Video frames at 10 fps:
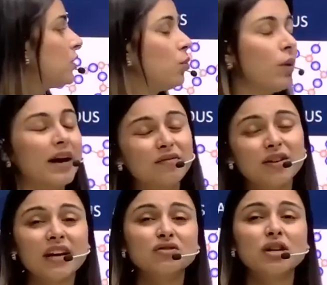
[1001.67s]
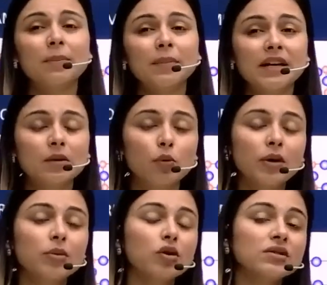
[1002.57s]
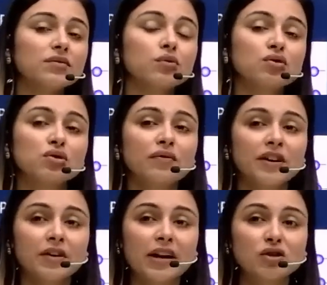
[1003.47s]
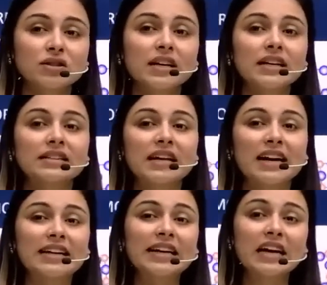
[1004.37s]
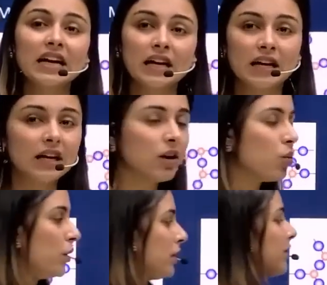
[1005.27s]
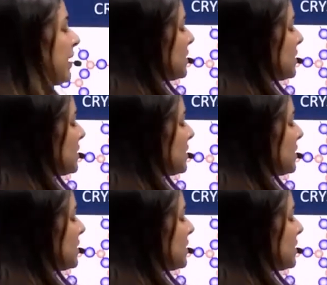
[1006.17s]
Why we have sharp melting point? Because the forces of interactions are exactly equal, right?